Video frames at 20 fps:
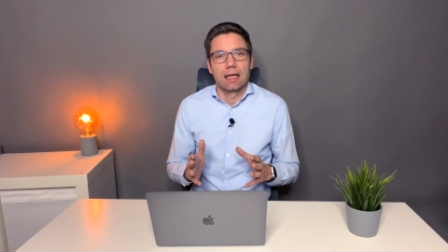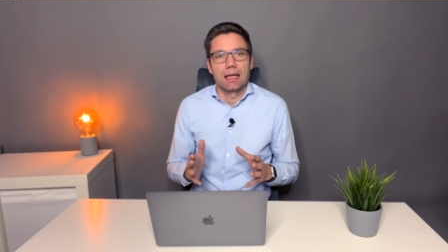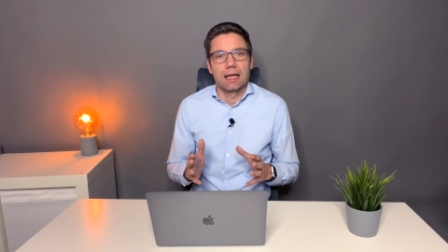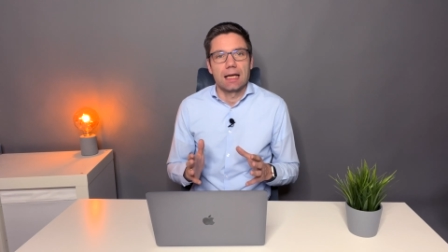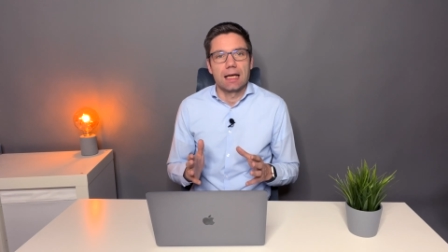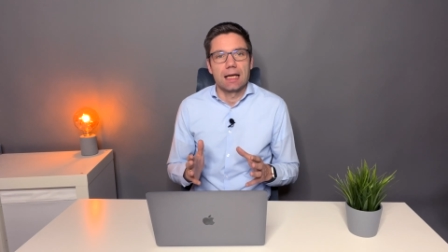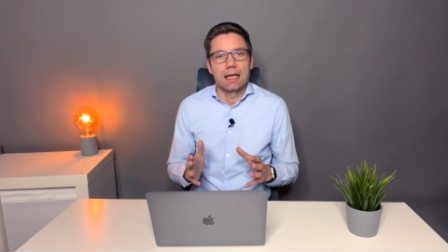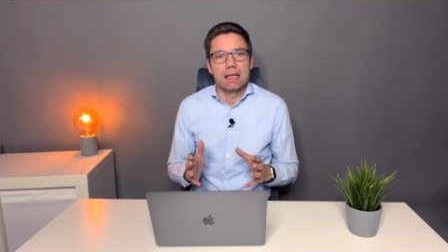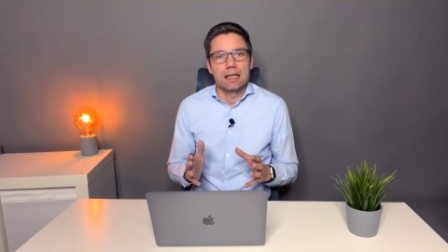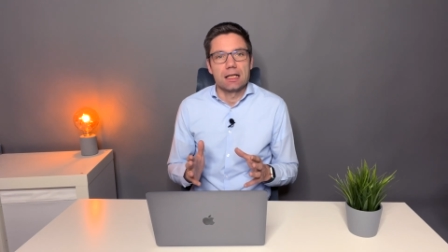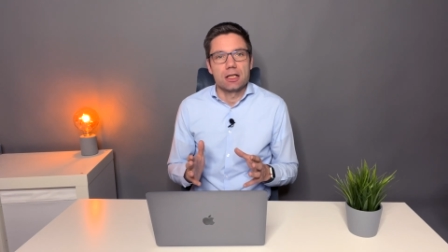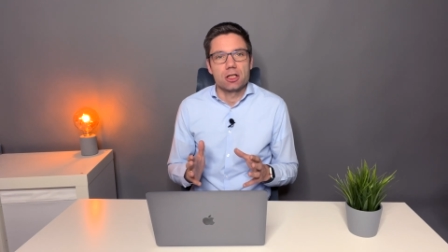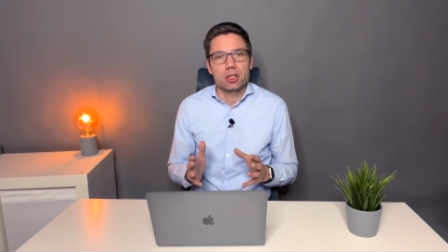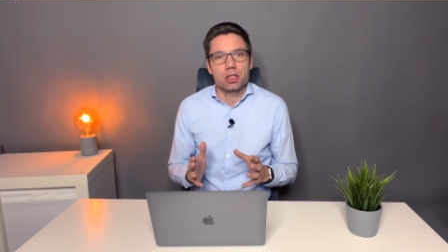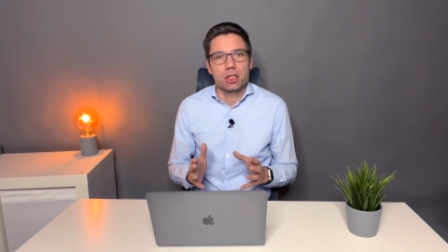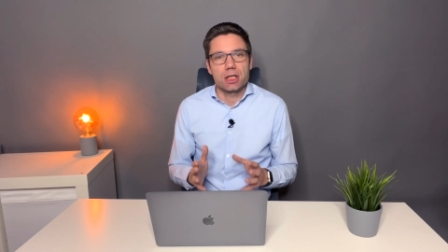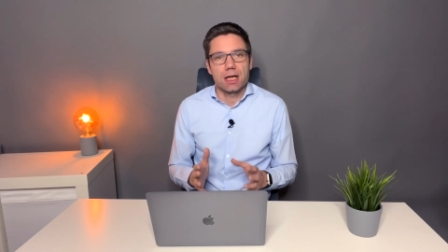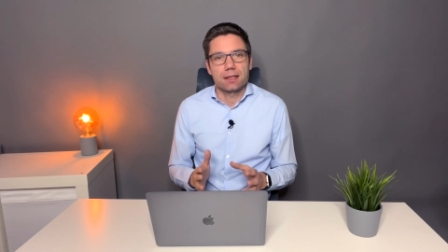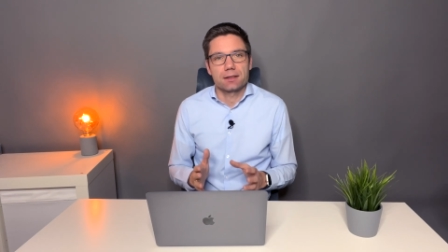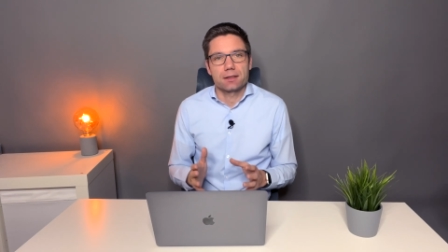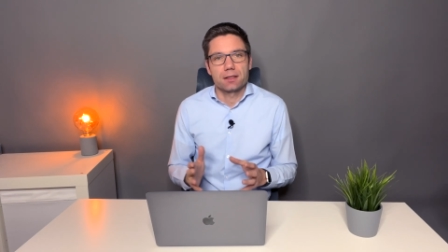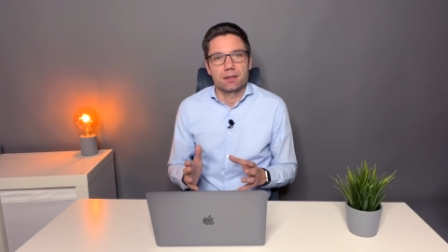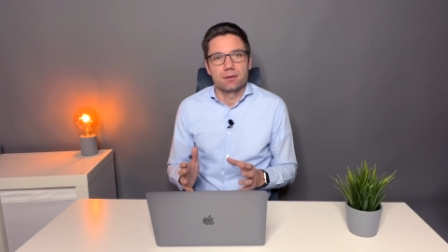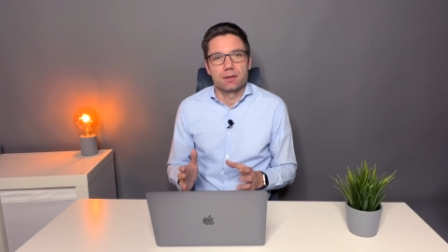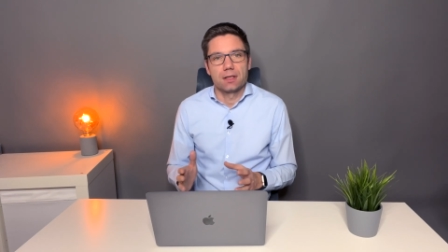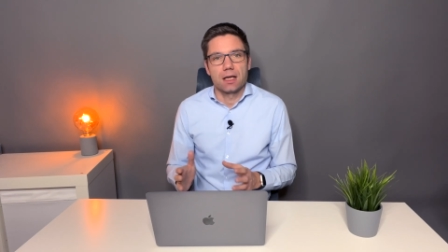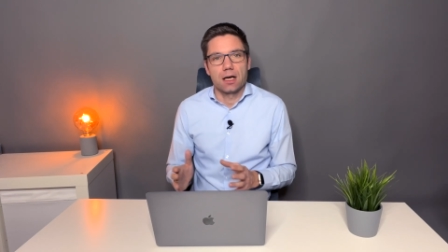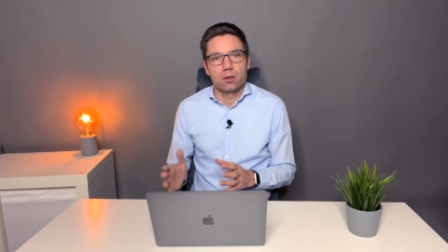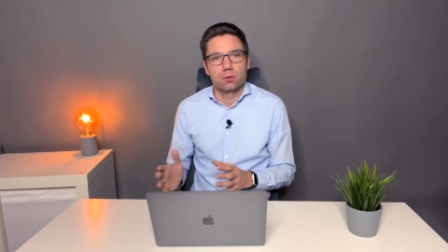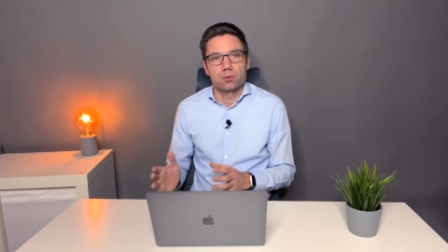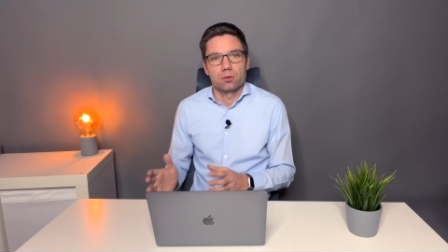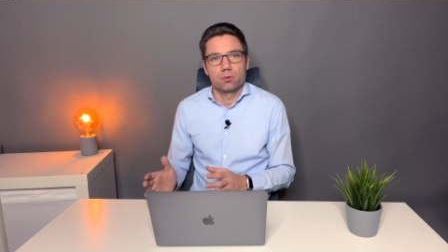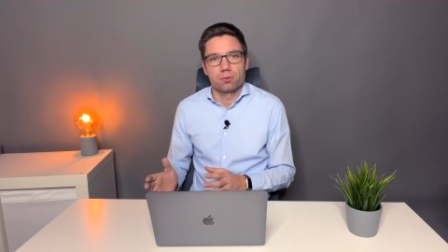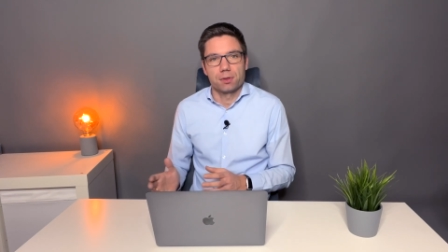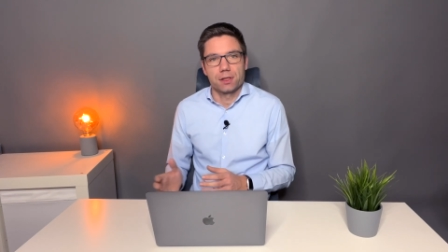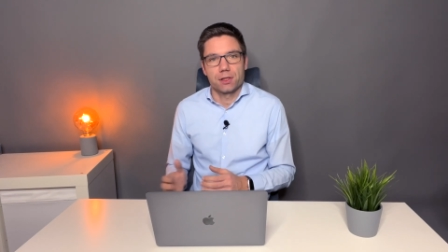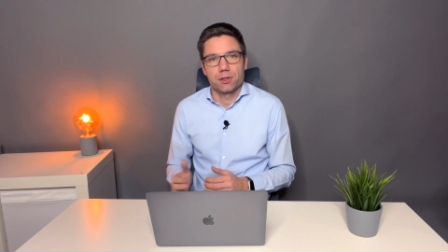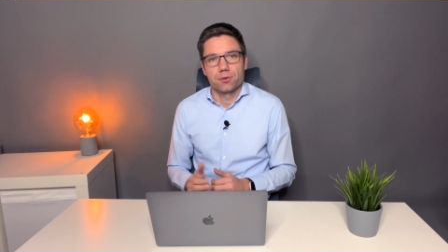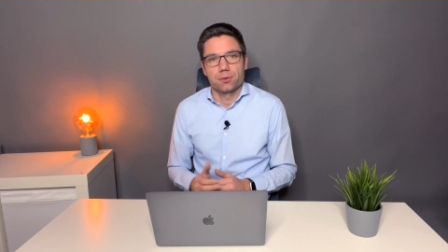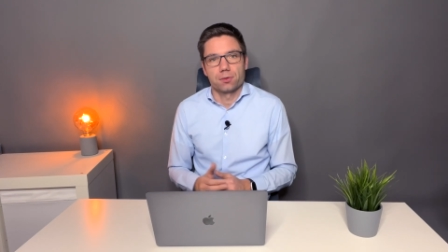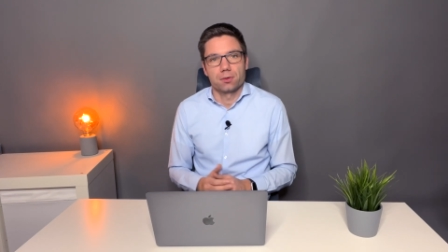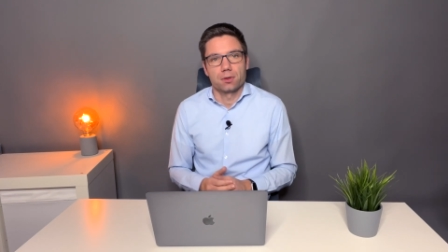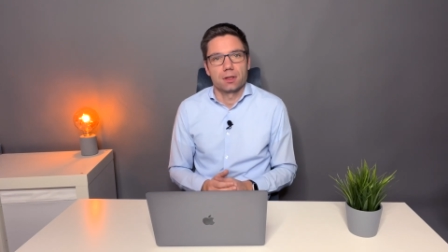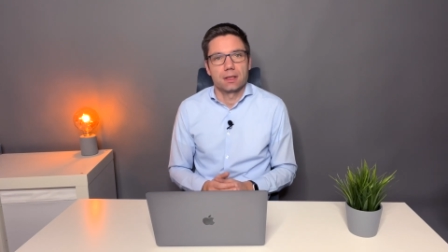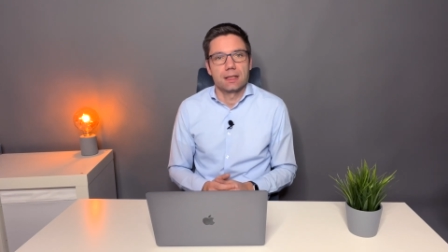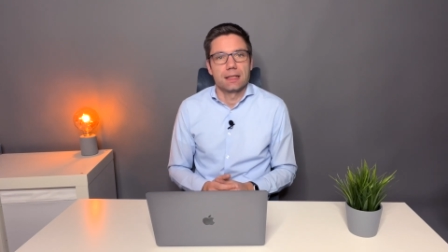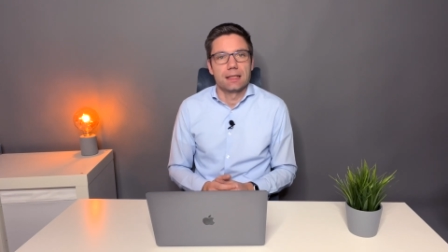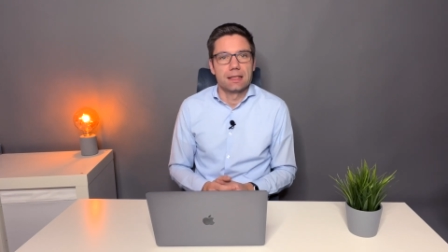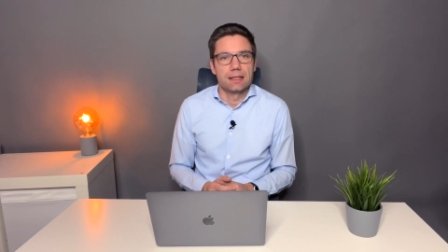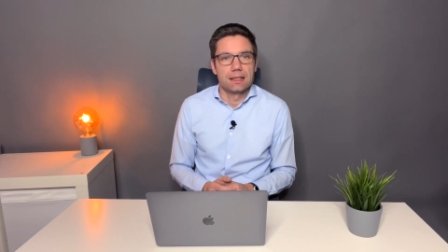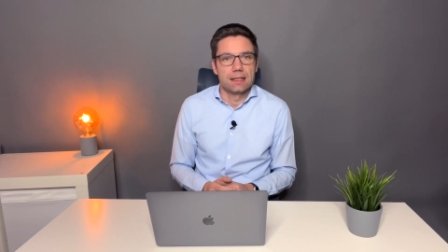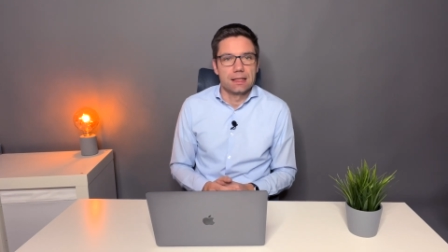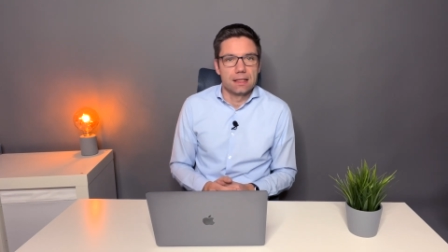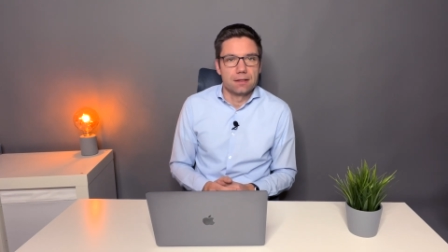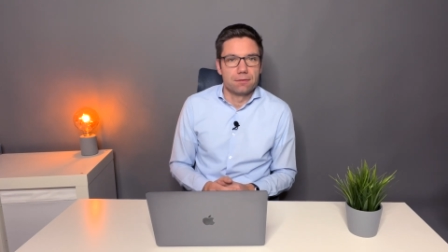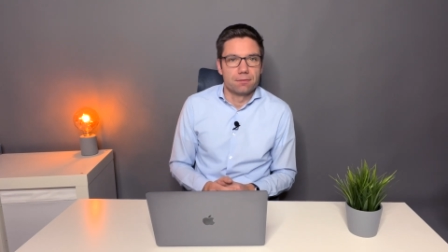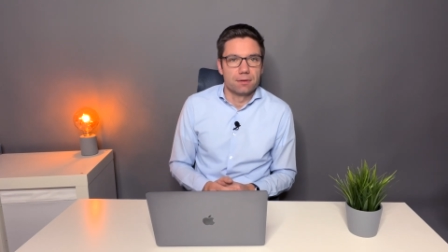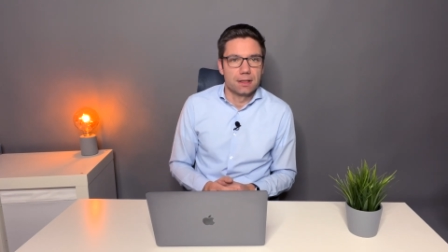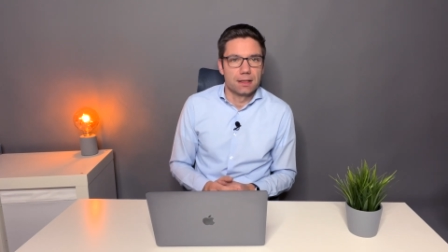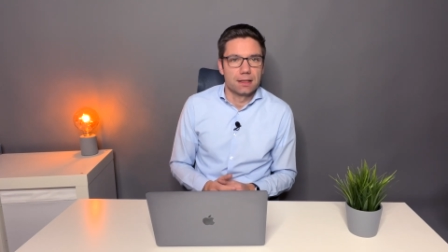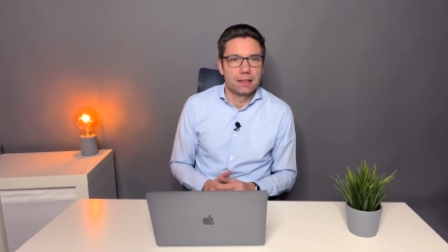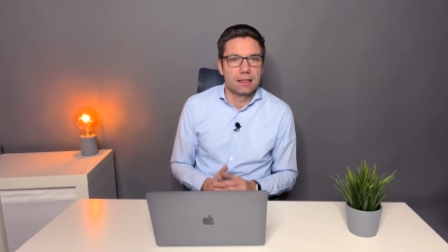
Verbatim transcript: a shutdown ritual in the evening.